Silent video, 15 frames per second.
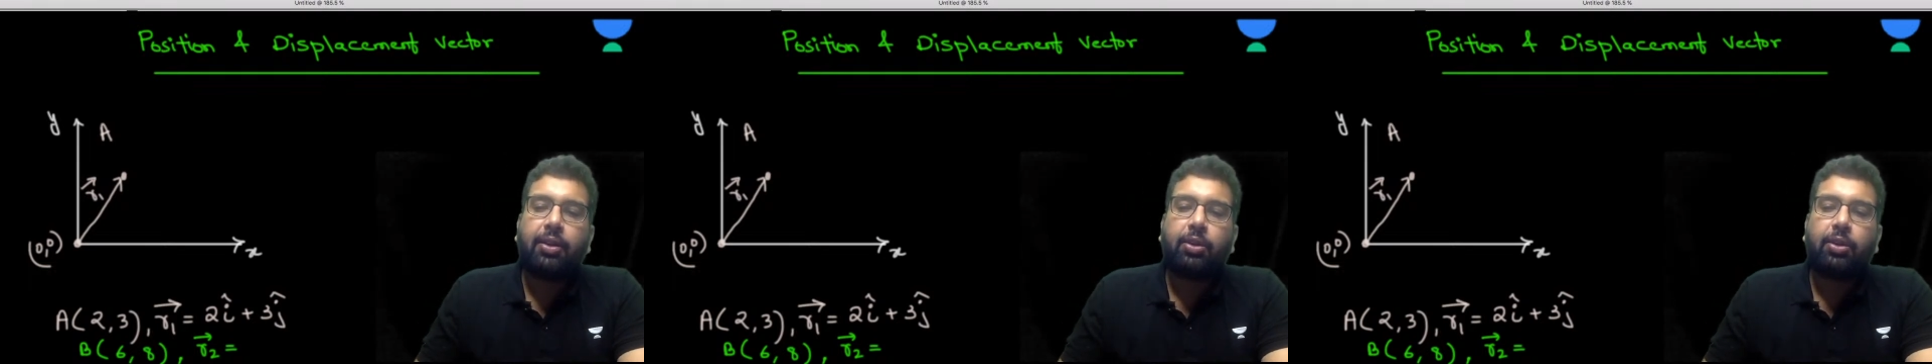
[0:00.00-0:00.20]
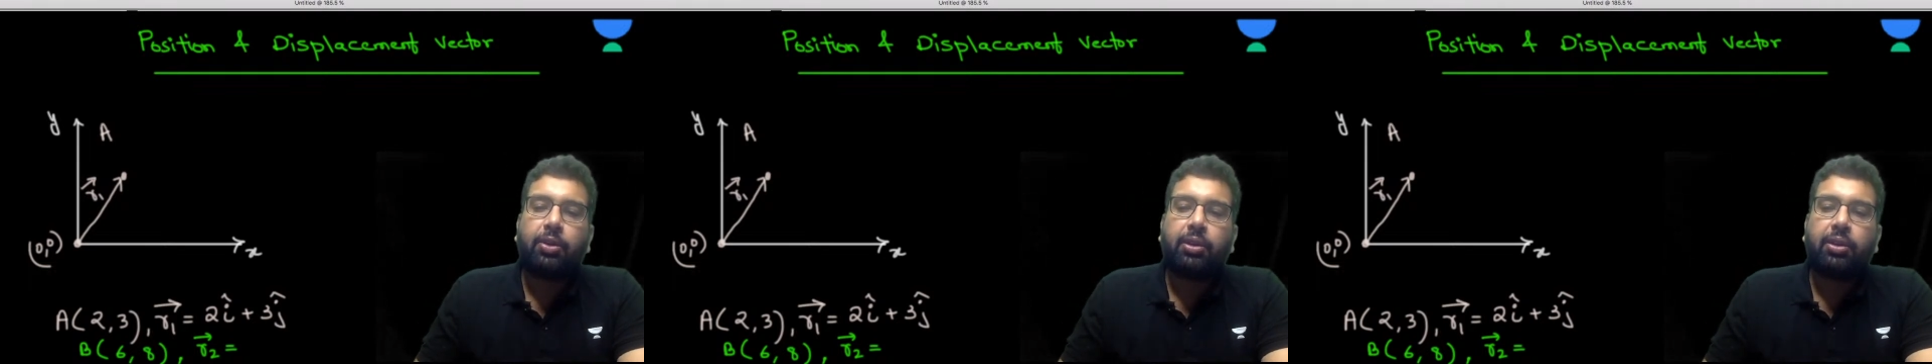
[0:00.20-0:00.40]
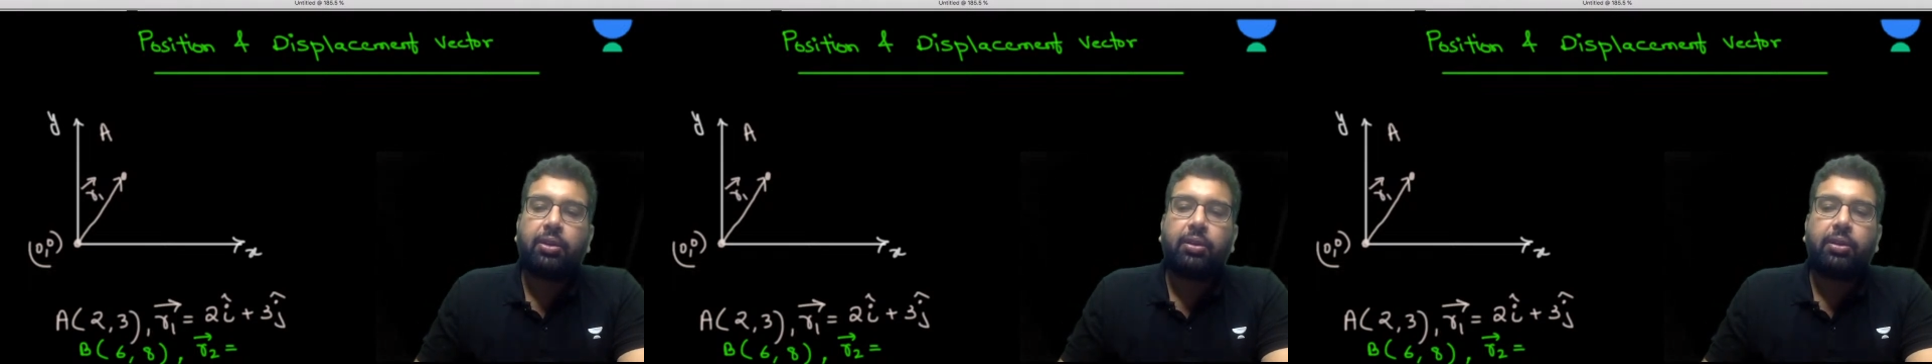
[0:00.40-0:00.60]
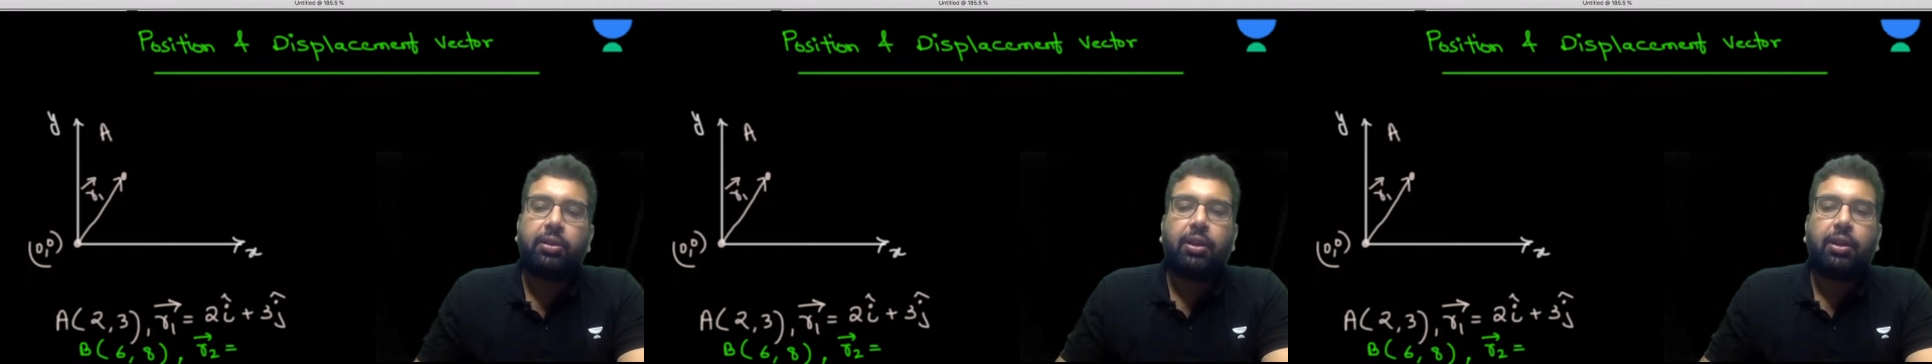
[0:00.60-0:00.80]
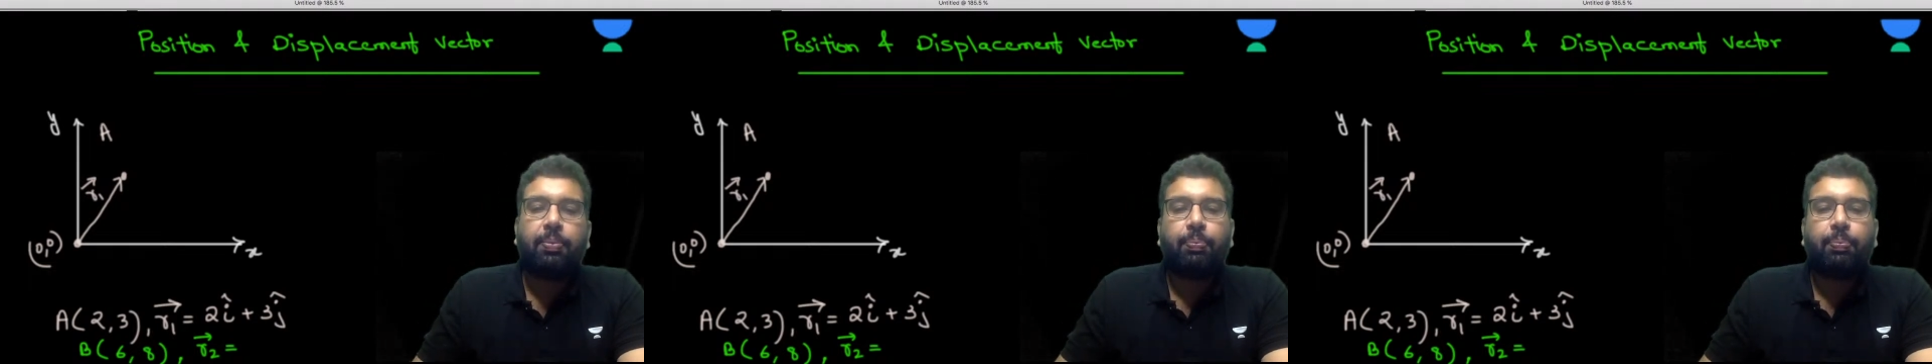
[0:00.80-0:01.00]
So sir, the
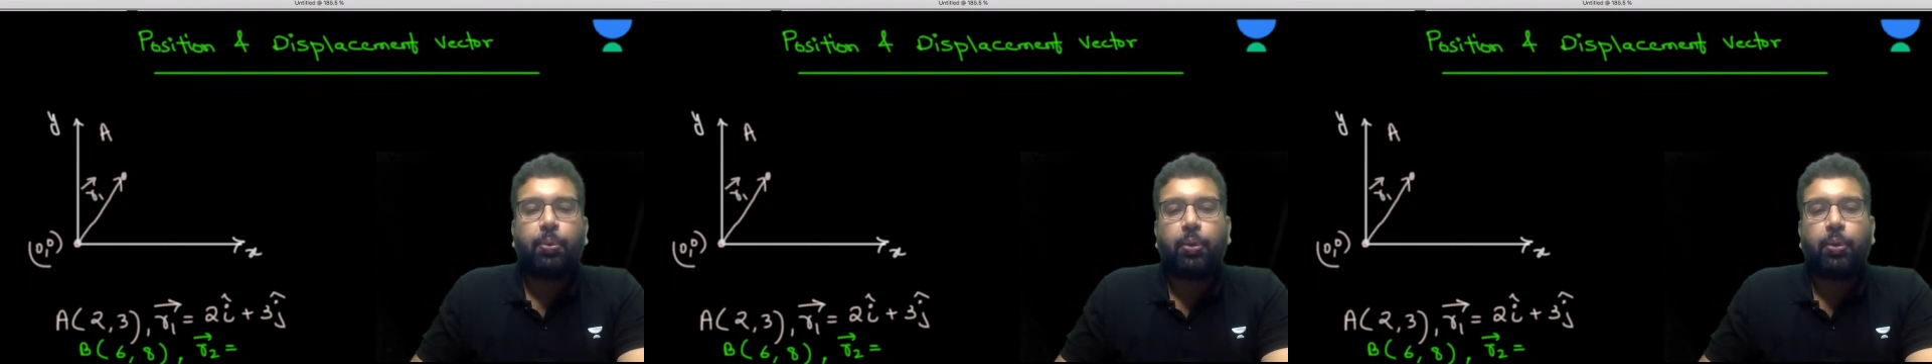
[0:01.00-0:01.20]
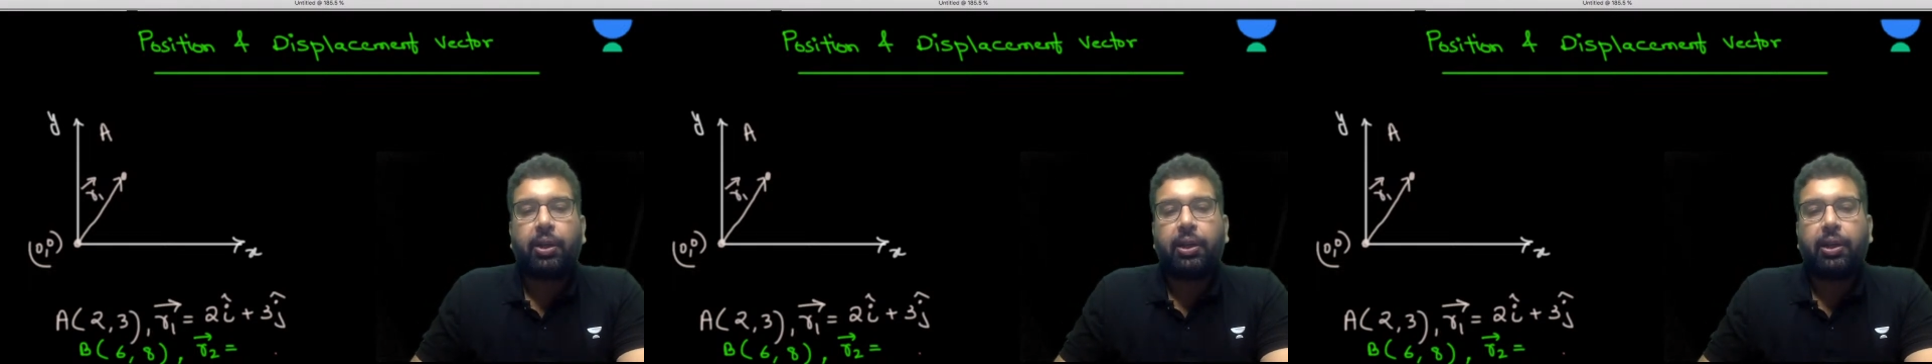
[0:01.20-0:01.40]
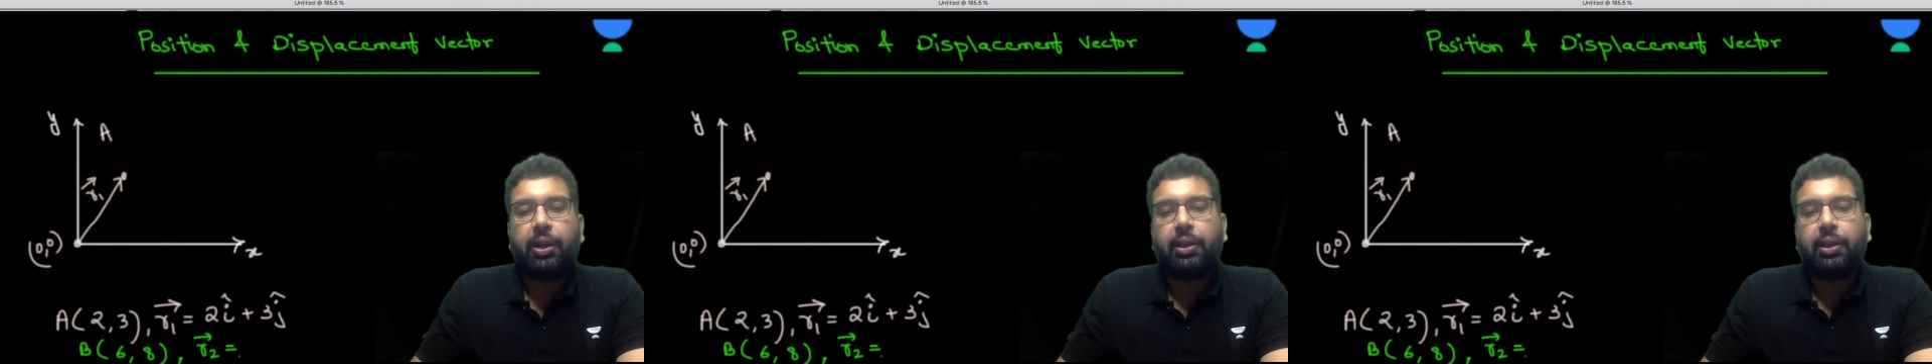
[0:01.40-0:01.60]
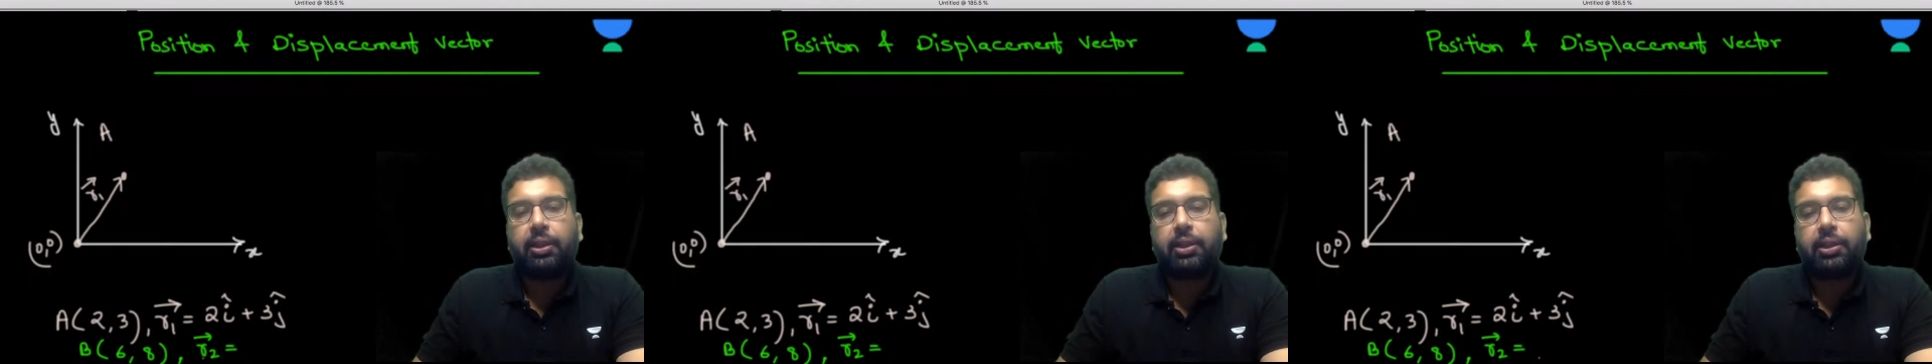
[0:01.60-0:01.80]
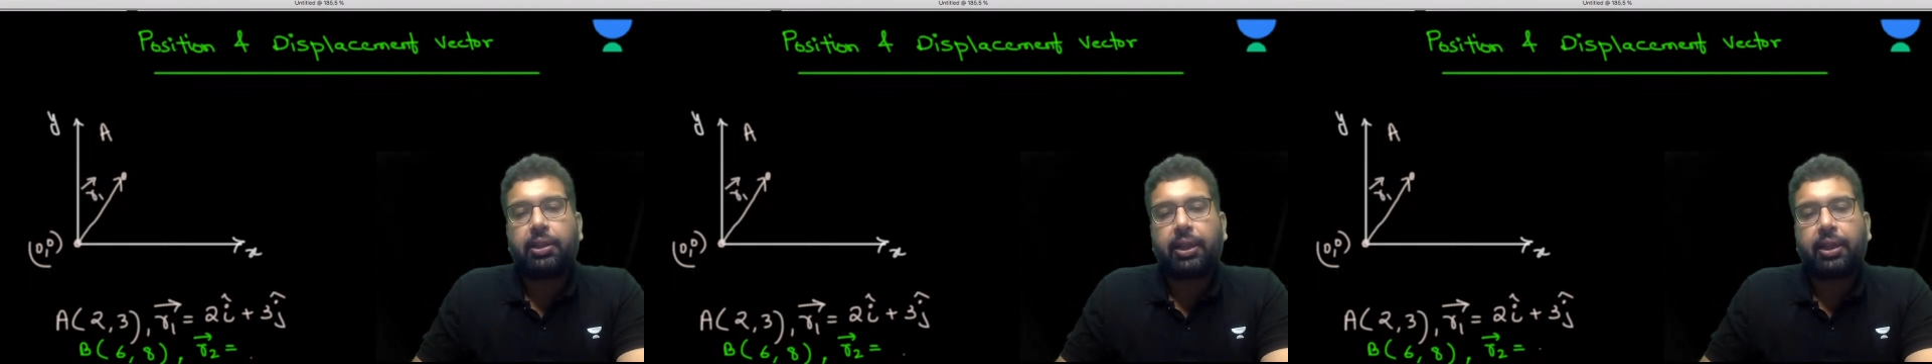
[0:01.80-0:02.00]
component is
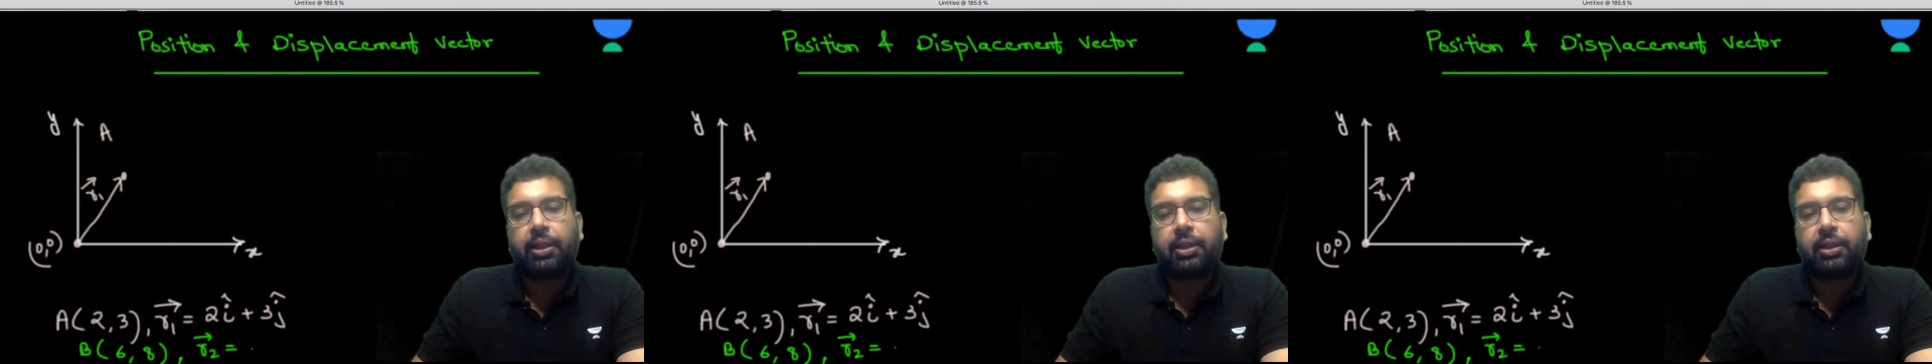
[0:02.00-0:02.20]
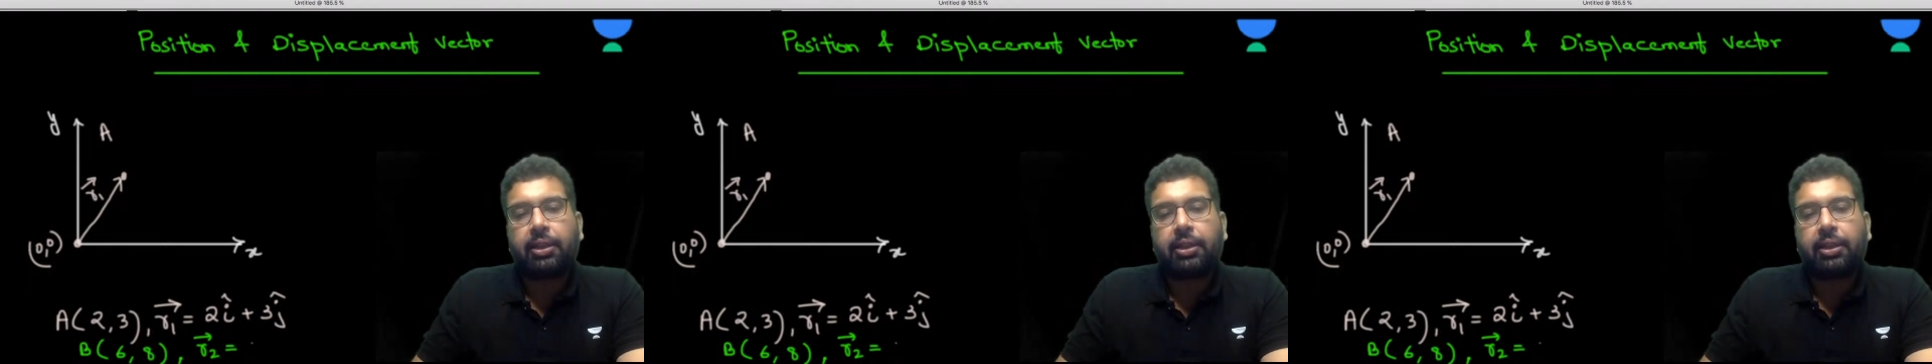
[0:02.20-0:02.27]
6.